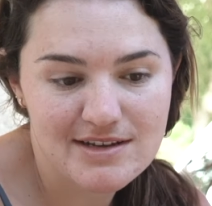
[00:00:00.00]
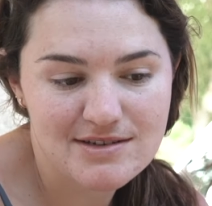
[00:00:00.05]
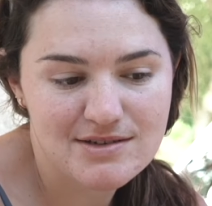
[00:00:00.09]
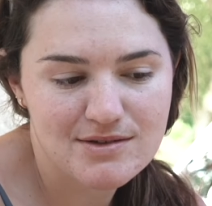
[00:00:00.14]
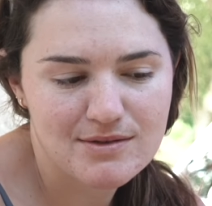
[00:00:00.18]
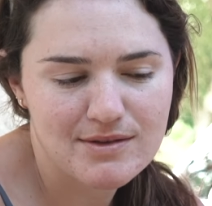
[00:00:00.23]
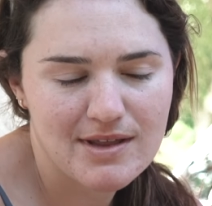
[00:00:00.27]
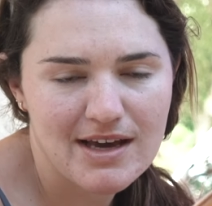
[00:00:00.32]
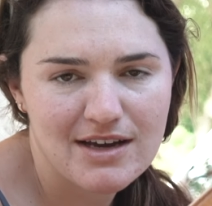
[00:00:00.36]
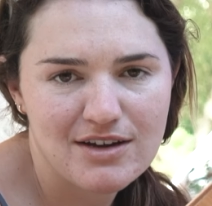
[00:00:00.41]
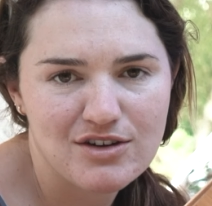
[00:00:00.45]
it,
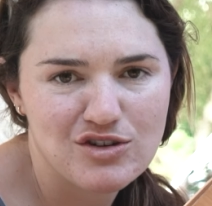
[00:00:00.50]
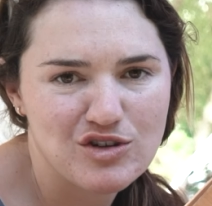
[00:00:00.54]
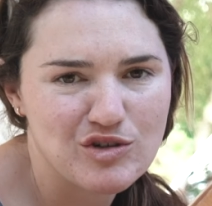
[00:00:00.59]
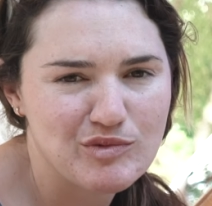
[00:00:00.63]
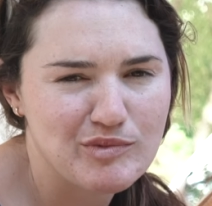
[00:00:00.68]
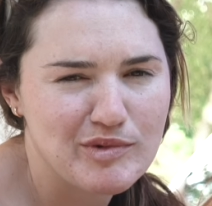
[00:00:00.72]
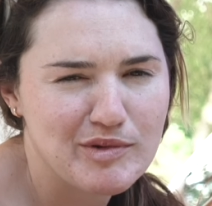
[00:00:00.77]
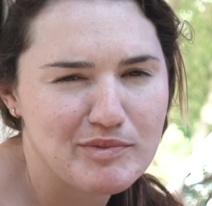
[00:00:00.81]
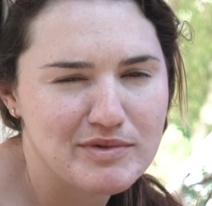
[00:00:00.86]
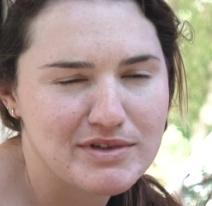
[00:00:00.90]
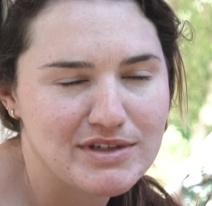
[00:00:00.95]
so that could
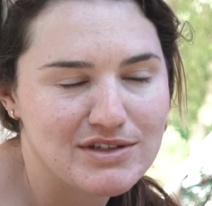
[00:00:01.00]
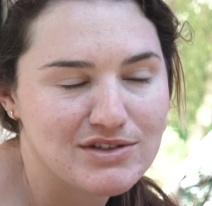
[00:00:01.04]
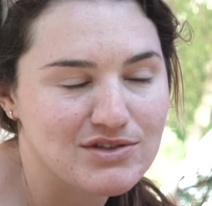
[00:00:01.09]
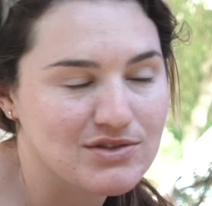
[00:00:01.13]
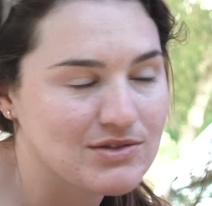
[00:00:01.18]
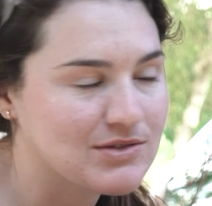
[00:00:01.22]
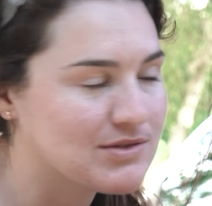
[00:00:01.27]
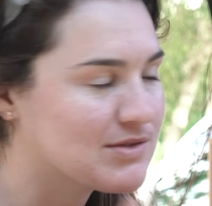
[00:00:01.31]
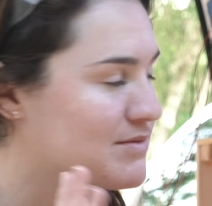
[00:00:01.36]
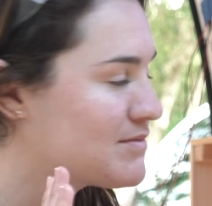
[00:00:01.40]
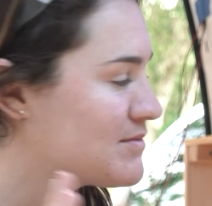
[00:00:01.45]
be a
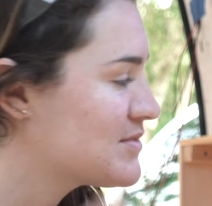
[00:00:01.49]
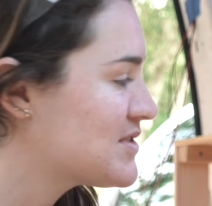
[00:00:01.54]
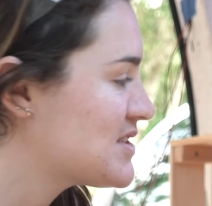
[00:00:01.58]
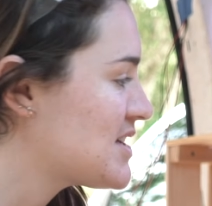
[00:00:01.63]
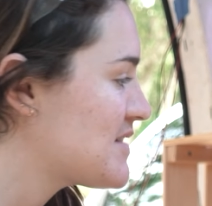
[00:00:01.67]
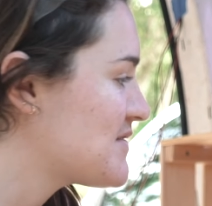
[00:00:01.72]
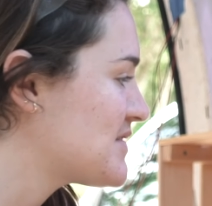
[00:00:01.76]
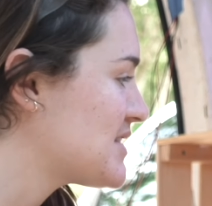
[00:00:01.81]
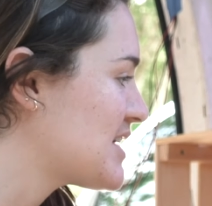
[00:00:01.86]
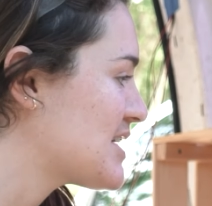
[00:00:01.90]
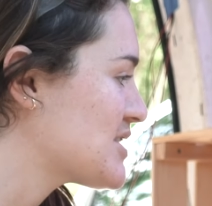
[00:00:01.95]
potential safety